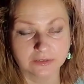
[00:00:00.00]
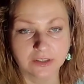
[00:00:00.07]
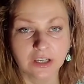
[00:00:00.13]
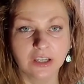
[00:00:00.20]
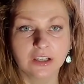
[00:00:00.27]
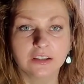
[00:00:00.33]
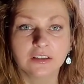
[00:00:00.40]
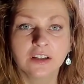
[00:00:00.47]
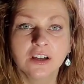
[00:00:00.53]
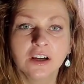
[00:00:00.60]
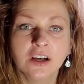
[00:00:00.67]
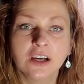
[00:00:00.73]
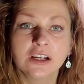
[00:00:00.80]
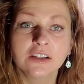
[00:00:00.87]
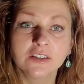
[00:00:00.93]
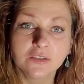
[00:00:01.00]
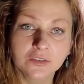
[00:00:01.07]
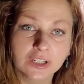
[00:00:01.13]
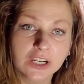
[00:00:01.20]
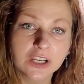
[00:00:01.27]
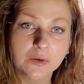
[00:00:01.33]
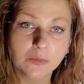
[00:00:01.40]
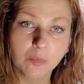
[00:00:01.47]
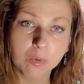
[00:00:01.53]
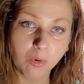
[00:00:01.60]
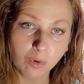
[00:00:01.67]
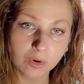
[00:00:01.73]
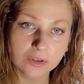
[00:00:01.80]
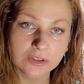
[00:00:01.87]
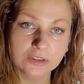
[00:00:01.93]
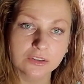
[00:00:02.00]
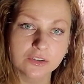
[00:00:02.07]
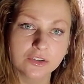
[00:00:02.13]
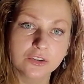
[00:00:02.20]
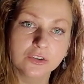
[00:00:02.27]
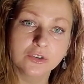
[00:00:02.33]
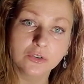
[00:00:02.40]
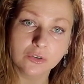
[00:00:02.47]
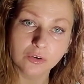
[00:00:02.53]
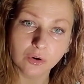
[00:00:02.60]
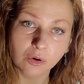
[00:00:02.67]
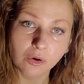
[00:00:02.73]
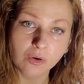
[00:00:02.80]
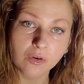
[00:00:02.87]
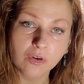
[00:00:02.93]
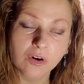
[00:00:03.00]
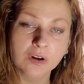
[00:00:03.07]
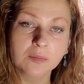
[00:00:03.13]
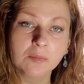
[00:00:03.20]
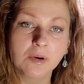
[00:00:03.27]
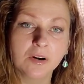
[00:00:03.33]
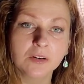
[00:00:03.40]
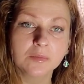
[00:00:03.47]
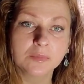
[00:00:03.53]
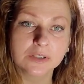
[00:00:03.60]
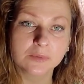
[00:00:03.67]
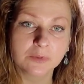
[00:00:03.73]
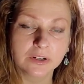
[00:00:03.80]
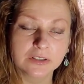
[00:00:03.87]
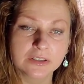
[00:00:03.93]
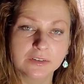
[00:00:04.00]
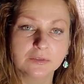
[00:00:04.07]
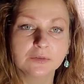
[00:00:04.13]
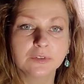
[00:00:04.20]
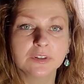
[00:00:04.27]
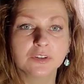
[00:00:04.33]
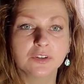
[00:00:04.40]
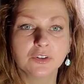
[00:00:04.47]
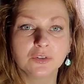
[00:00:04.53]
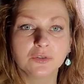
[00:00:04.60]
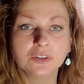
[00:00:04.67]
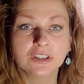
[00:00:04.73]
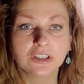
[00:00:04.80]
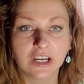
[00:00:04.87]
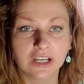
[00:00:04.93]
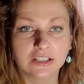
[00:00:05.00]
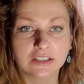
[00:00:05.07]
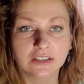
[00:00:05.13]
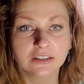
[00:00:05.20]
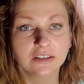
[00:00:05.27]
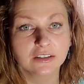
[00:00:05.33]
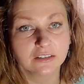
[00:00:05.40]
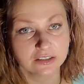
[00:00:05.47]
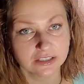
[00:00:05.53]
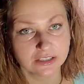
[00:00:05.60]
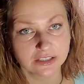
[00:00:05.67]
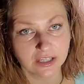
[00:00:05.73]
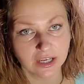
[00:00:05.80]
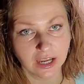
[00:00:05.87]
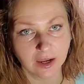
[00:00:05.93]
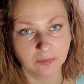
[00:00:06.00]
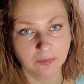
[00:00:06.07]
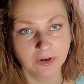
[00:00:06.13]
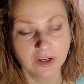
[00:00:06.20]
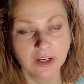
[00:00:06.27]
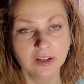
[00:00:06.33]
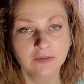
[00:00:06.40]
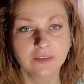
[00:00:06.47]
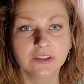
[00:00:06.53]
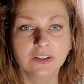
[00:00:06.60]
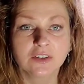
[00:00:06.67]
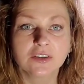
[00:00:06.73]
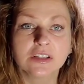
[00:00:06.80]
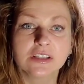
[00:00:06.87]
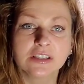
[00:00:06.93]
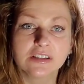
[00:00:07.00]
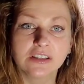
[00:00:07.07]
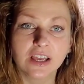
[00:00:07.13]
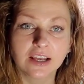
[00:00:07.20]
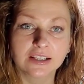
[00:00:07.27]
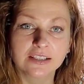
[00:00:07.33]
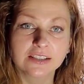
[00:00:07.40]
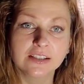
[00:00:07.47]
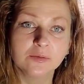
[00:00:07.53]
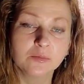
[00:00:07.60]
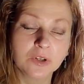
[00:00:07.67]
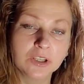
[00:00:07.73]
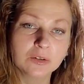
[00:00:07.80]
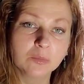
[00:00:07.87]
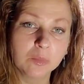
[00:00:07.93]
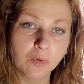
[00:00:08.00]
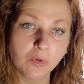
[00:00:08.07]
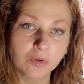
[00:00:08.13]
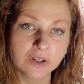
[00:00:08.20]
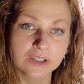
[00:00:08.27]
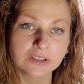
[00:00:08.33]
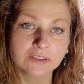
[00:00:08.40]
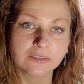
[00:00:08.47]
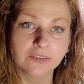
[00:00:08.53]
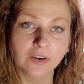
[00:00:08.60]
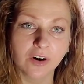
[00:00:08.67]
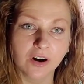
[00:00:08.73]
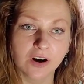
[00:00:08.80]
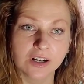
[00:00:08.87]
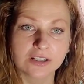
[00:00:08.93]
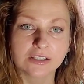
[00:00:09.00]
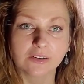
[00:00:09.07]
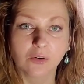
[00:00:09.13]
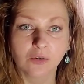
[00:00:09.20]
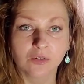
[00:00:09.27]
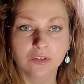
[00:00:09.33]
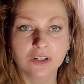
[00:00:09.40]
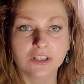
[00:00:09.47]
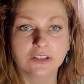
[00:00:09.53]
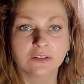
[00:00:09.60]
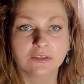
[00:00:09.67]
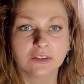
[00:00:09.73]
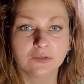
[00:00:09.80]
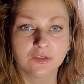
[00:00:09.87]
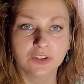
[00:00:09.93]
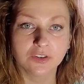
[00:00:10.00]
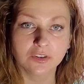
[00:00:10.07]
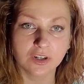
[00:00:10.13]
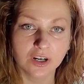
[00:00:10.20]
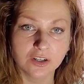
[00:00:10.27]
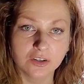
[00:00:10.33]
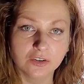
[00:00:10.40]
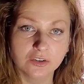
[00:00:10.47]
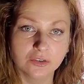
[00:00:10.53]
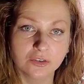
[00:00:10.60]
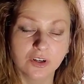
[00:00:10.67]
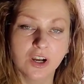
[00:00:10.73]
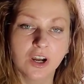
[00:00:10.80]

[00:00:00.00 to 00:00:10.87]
And it's really important to know about perspective when you're creating the landscape, because that's the main point for us always when we're trying to